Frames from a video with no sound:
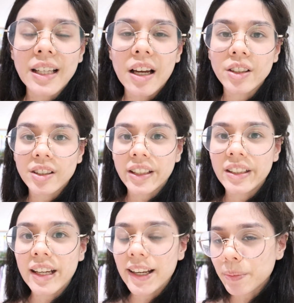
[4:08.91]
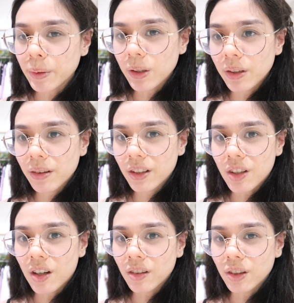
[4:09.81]
how to enable the
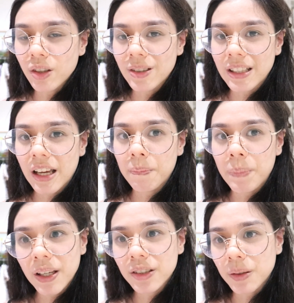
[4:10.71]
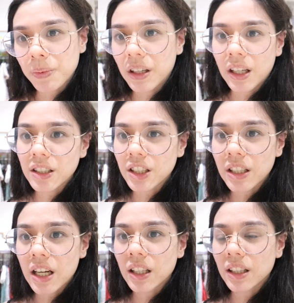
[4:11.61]
dongle so that it picks up the internet